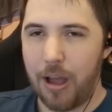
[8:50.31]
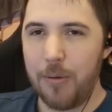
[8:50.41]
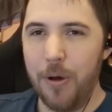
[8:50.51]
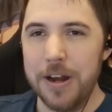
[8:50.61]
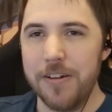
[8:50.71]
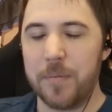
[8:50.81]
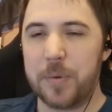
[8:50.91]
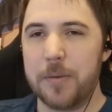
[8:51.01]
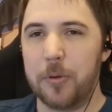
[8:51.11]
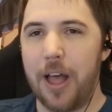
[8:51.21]
Yo, I wonder if
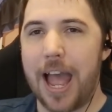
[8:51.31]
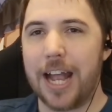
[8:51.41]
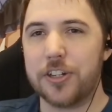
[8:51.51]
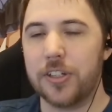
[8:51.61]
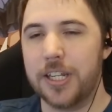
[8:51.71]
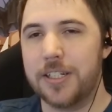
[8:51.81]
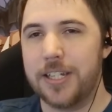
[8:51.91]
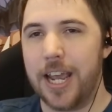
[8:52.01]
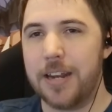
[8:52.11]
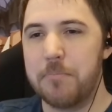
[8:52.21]
people actually
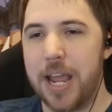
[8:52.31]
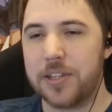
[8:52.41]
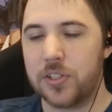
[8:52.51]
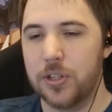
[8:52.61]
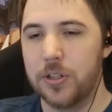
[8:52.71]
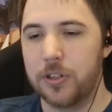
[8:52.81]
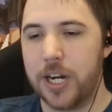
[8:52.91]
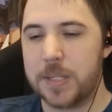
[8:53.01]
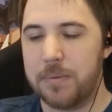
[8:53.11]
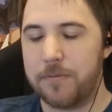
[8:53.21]
did make
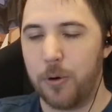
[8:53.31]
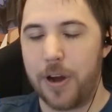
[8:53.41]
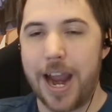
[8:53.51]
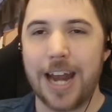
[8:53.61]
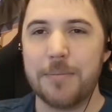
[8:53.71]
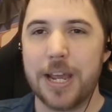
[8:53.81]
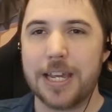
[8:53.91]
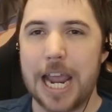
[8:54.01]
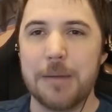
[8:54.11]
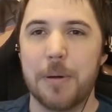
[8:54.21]
tsundere before
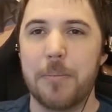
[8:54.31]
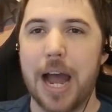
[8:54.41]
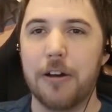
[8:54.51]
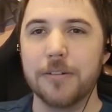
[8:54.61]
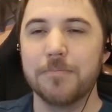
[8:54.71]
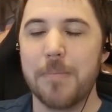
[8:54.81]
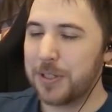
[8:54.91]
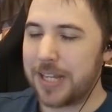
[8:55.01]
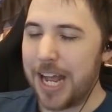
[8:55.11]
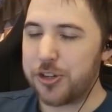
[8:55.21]
anime came about.
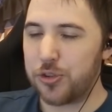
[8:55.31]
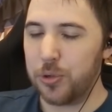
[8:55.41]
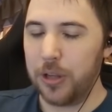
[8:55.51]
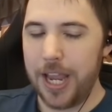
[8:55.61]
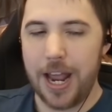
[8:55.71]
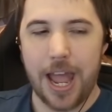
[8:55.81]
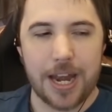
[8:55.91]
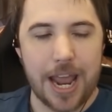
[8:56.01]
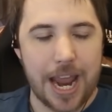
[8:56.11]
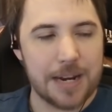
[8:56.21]
Was that truly
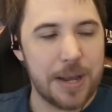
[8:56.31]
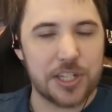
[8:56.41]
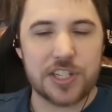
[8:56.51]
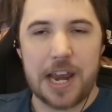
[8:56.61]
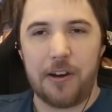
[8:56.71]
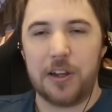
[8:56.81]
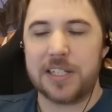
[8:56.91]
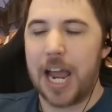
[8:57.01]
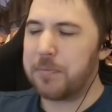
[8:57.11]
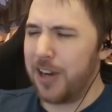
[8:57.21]
an anime
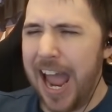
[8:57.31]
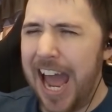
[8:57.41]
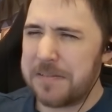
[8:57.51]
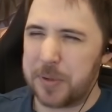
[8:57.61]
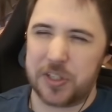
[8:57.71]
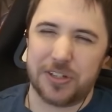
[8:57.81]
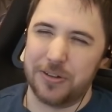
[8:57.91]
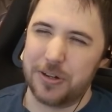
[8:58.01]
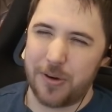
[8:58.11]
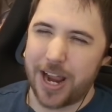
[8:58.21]
stereotype? There had to be
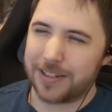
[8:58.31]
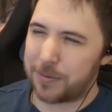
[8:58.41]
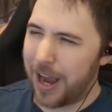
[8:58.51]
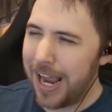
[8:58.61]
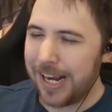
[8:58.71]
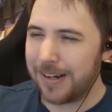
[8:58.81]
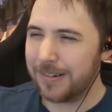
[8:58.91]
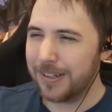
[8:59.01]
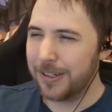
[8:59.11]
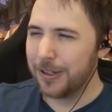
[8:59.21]
tsundere, right?
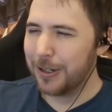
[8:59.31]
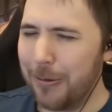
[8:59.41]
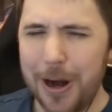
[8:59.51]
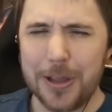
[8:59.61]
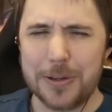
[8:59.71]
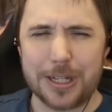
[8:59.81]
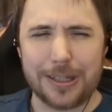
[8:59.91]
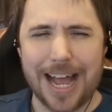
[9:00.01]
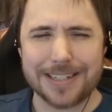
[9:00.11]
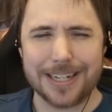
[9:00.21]
Where are those
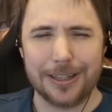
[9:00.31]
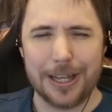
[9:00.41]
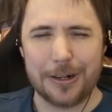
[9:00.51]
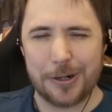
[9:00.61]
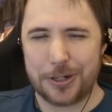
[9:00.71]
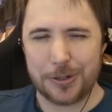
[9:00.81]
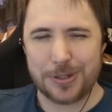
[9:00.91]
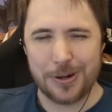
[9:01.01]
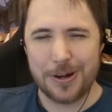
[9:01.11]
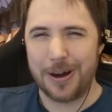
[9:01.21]
classic literature
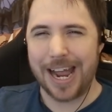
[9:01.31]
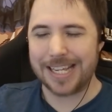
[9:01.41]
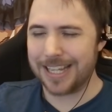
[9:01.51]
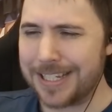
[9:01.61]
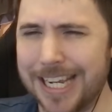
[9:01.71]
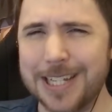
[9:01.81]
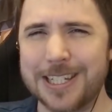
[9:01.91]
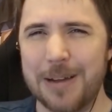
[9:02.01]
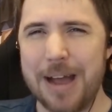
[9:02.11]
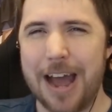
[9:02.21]
tsundere? Let's get
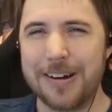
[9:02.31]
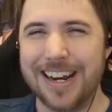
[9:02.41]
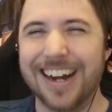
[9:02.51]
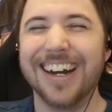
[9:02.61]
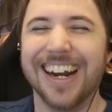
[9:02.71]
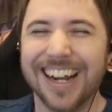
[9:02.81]
some out here.